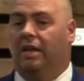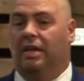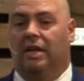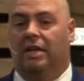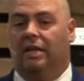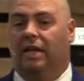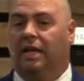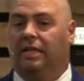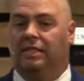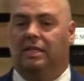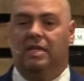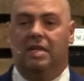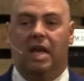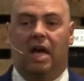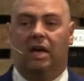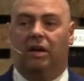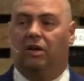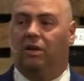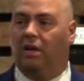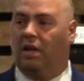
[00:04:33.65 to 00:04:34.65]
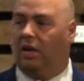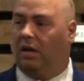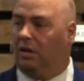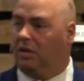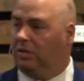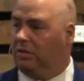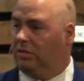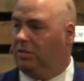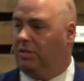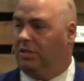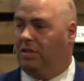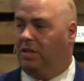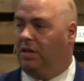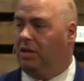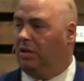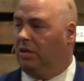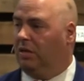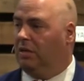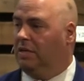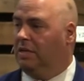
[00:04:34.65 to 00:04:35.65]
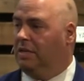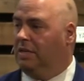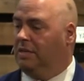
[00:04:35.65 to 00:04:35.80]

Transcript: and that's not our hearts to hear,